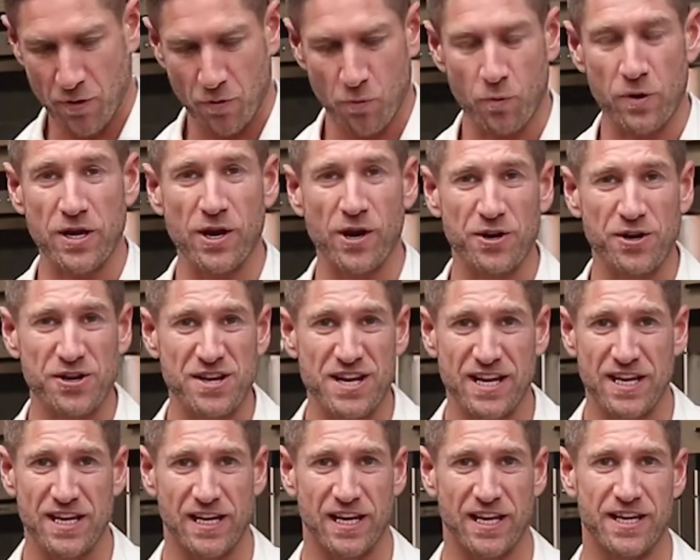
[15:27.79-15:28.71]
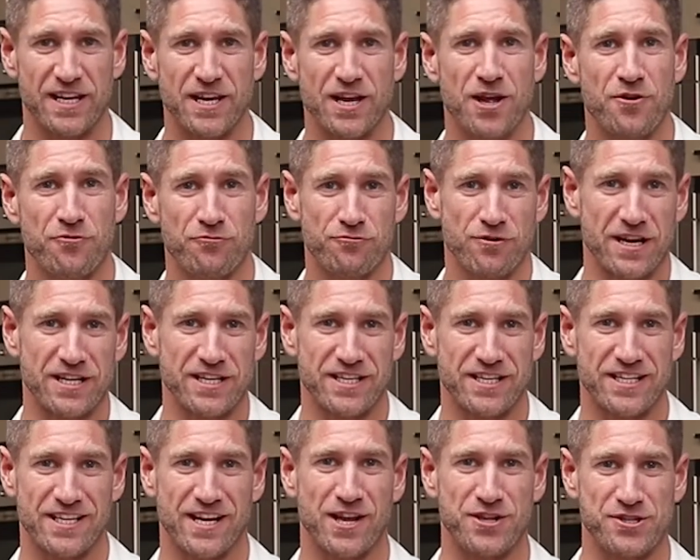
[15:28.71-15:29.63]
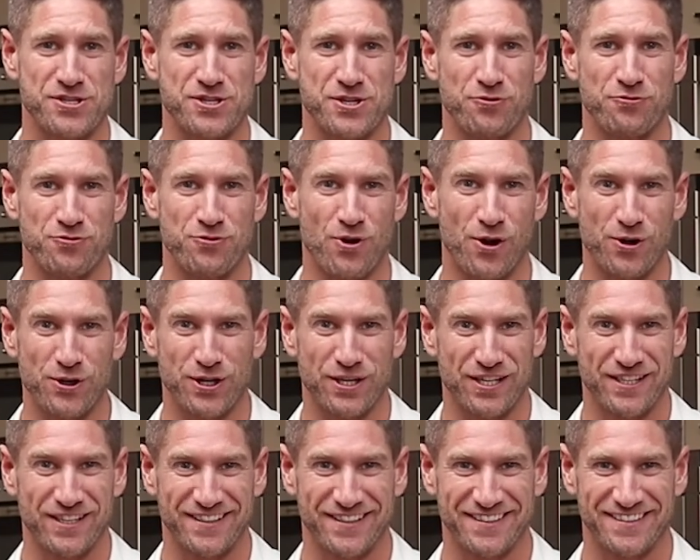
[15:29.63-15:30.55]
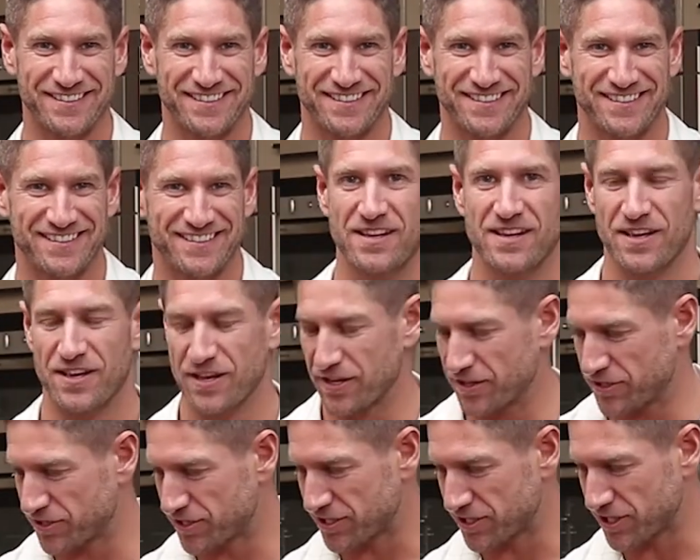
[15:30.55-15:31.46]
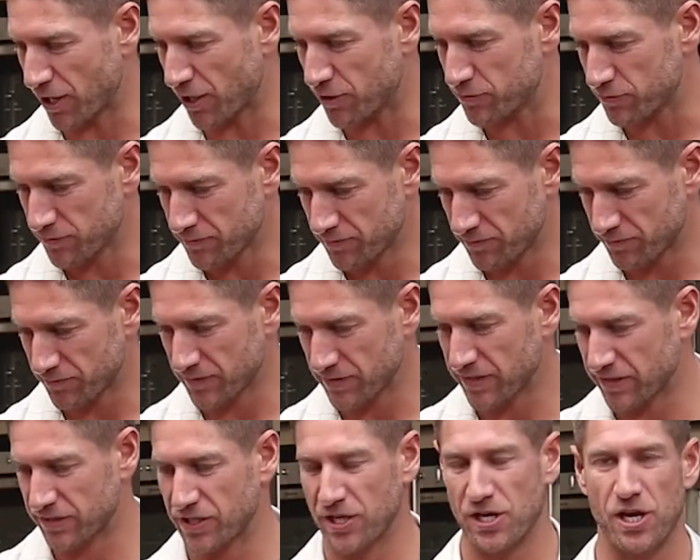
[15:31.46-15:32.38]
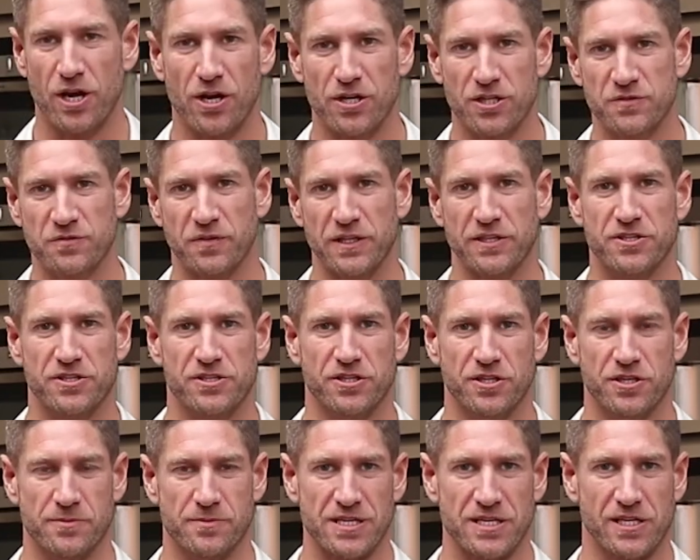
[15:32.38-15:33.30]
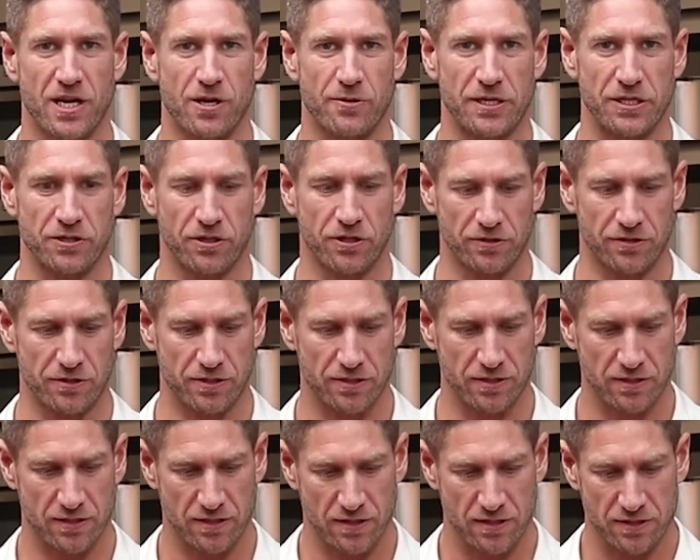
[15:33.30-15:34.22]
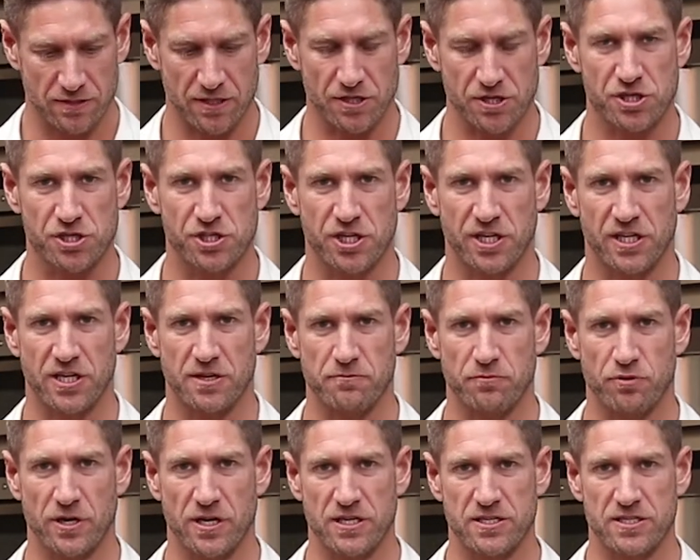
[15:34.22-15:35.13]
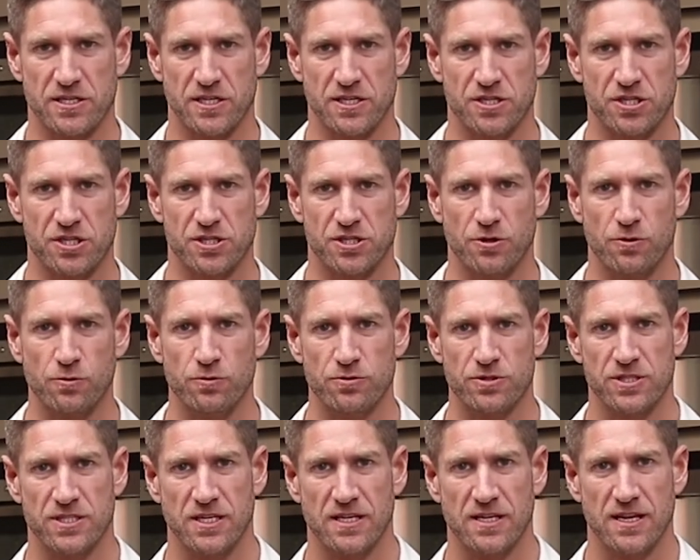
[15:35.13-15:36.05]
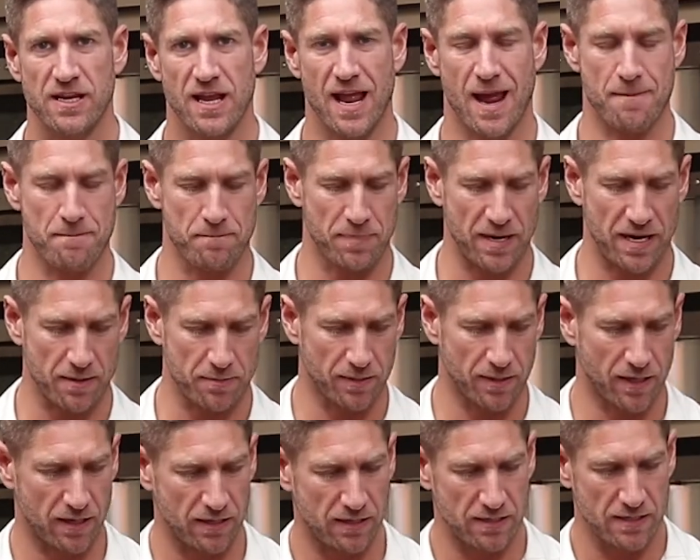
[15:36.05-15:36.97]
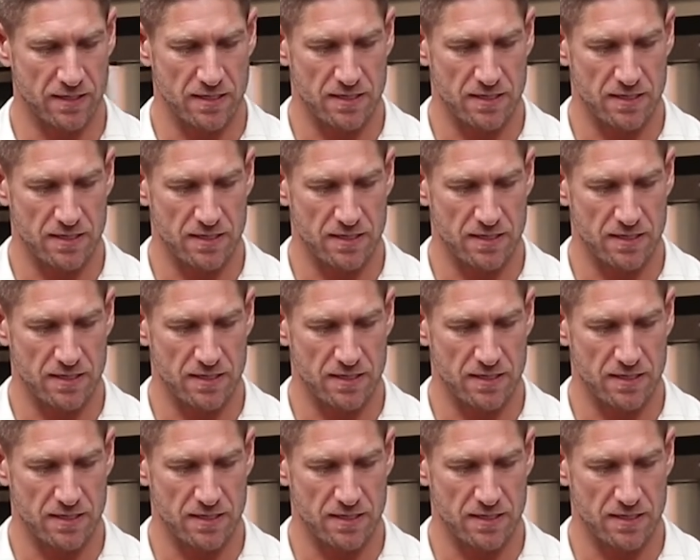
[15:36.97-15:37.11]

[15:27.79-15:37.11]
We are nearly ready to rock. So, the last thing that's going to be going on these chicken breasts is salt and pepper.